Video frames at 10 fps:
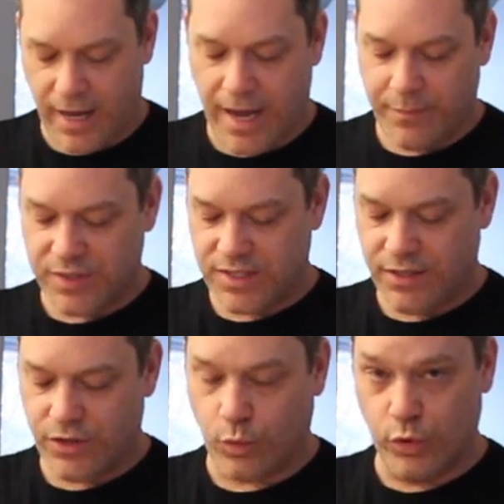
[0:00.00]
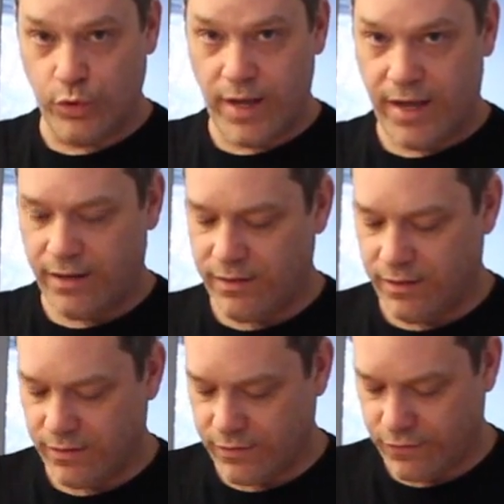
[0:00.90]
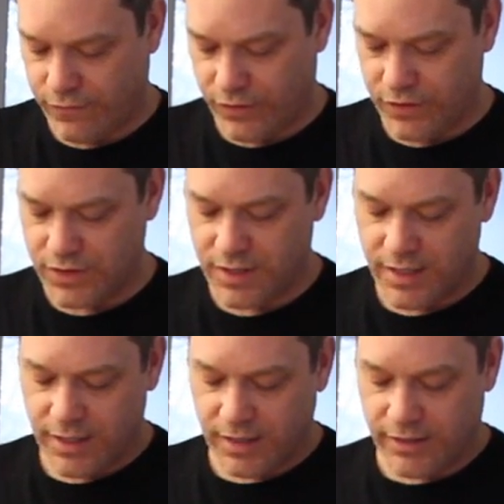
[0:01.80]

opposite the root end first,